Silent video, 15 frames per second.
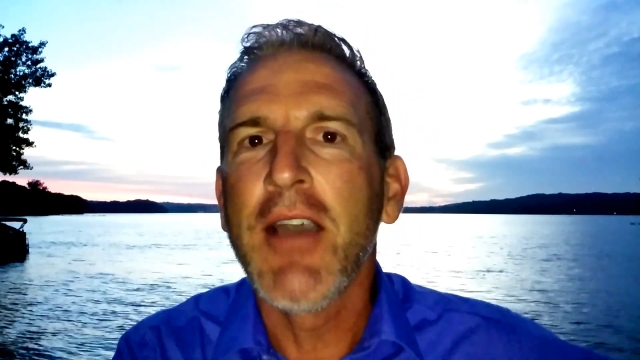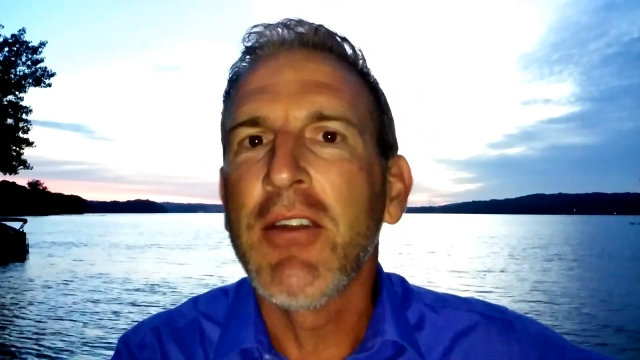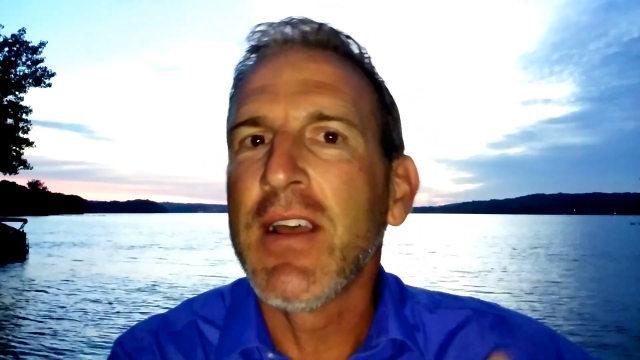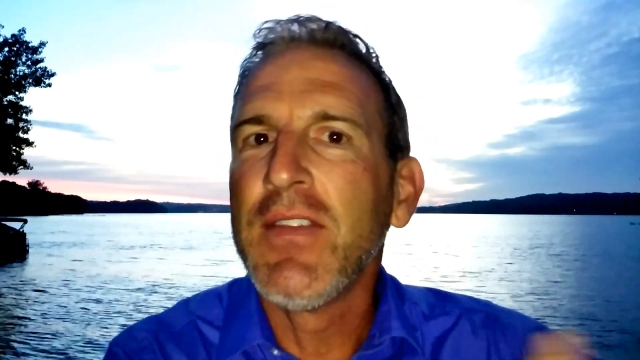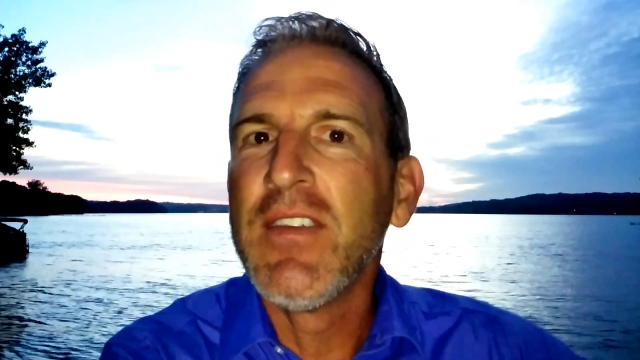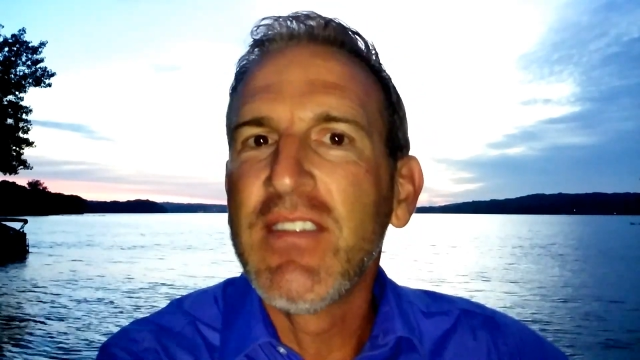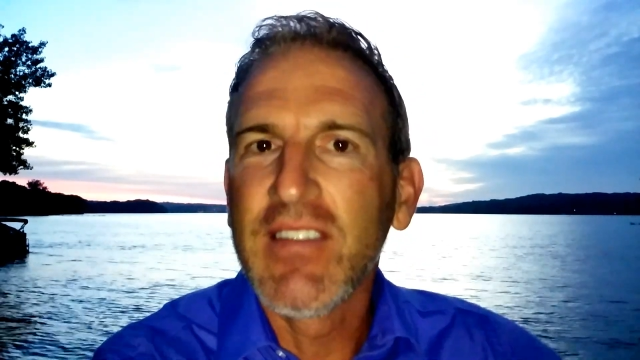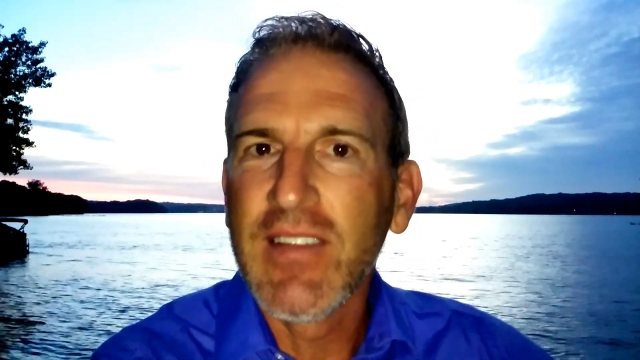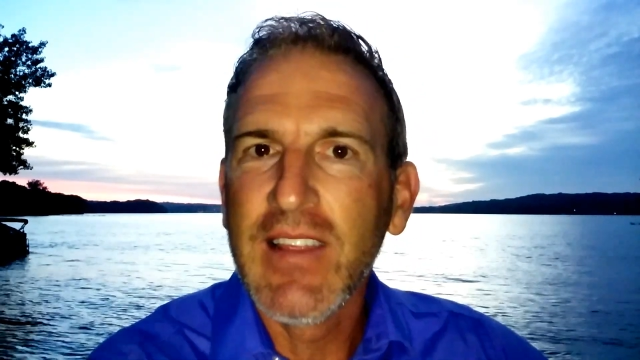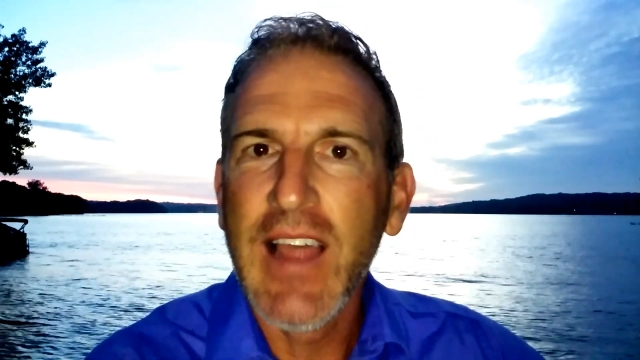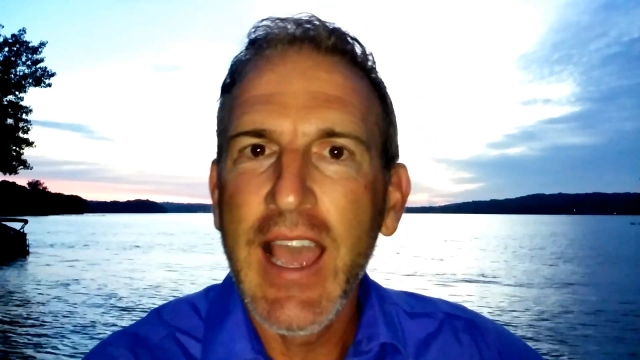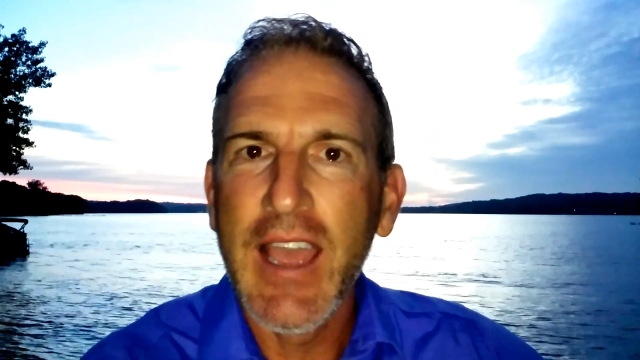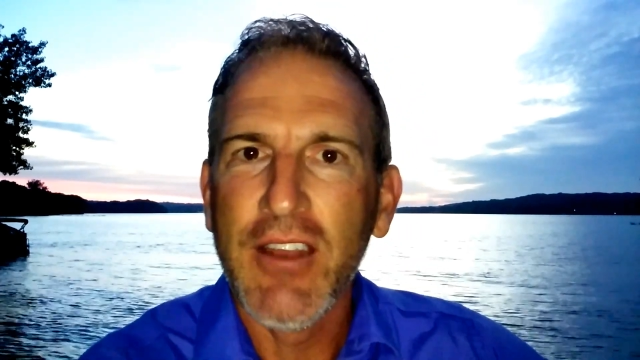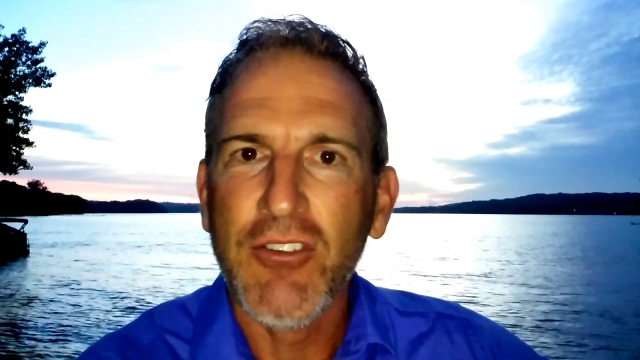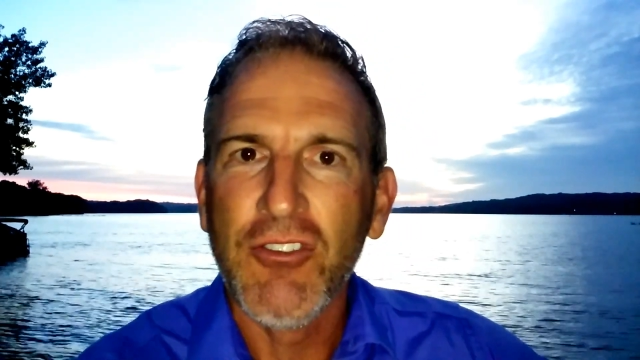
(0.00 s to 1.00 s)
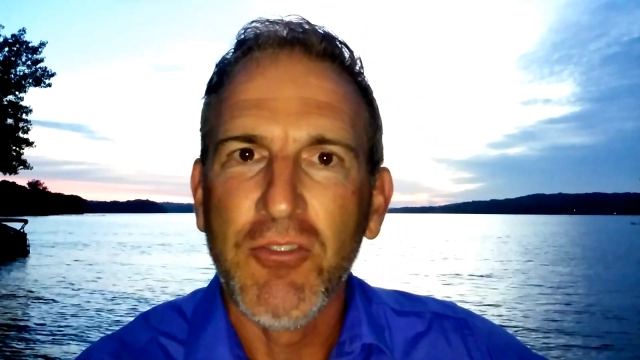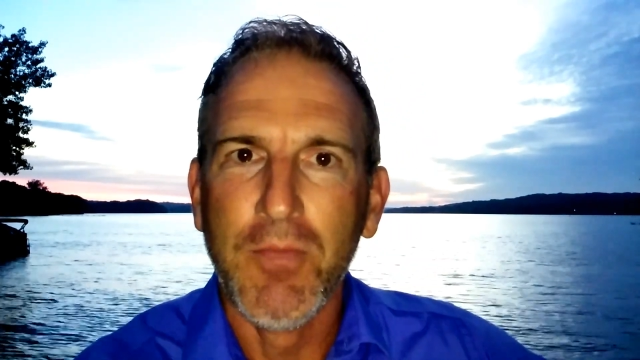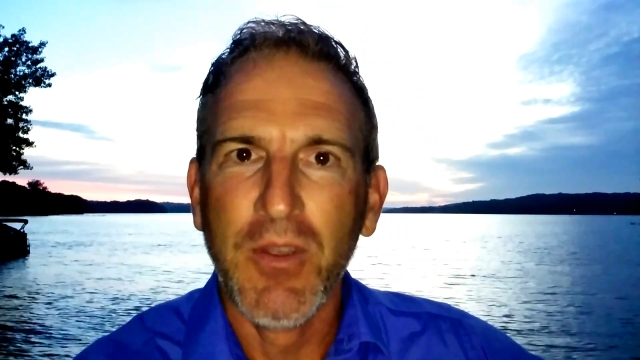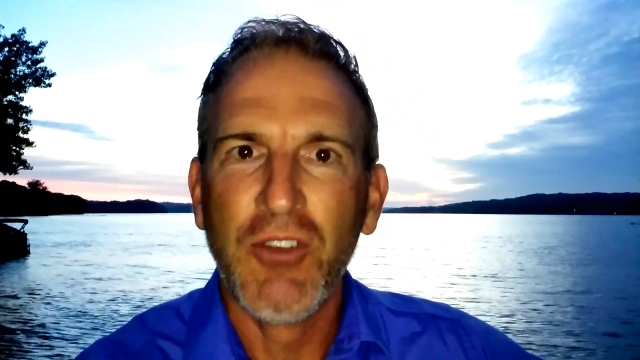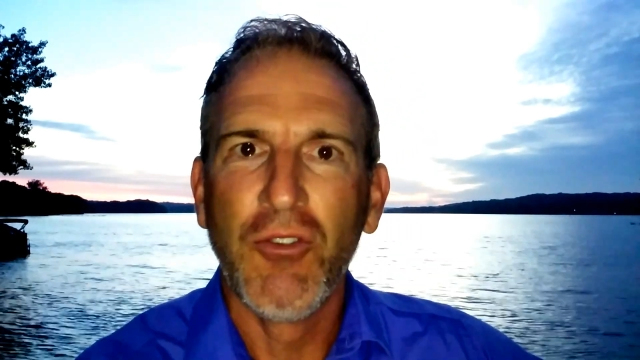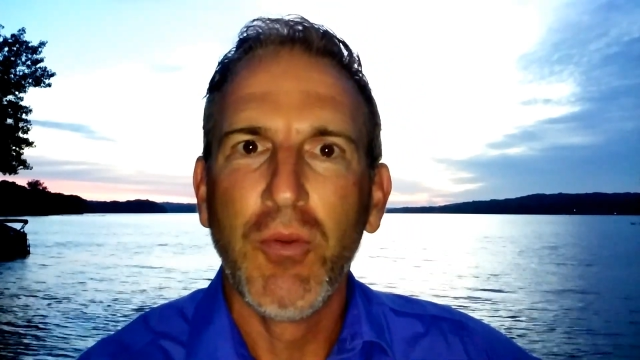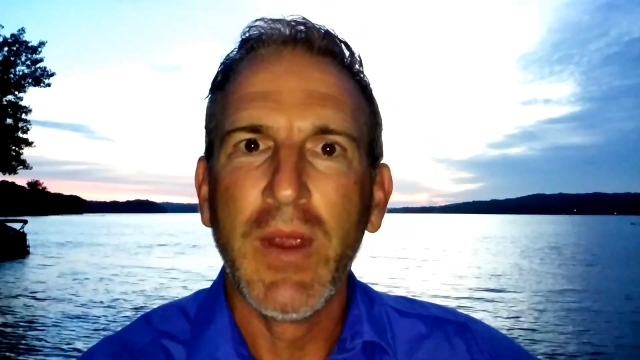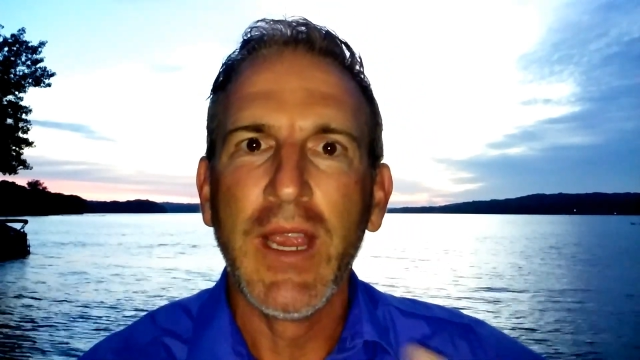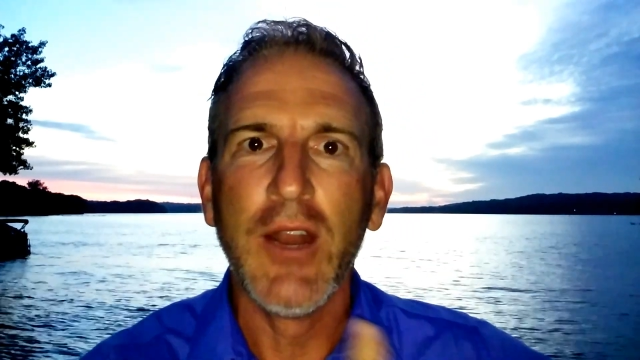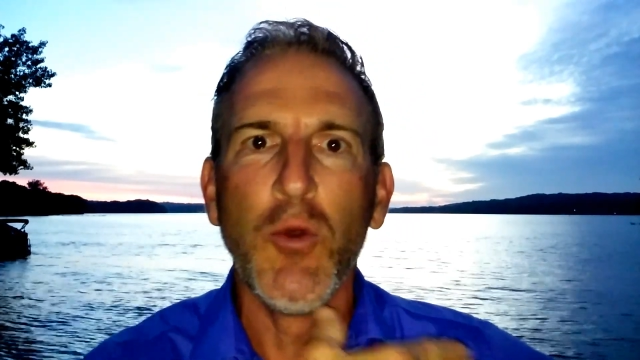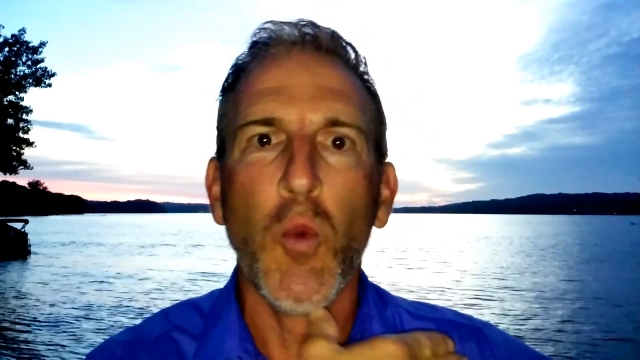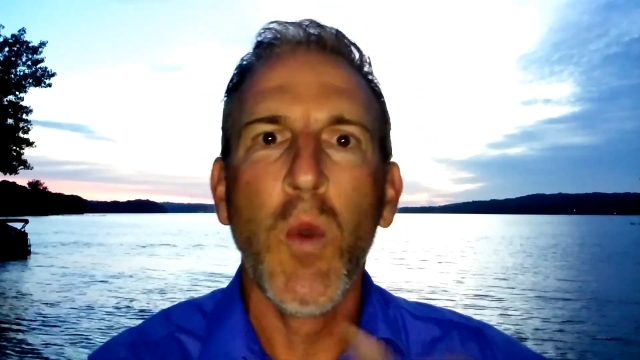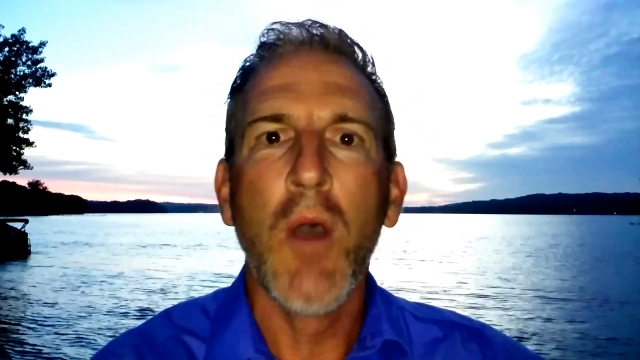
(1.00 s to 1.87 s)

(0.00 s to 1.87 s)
out on this ledge between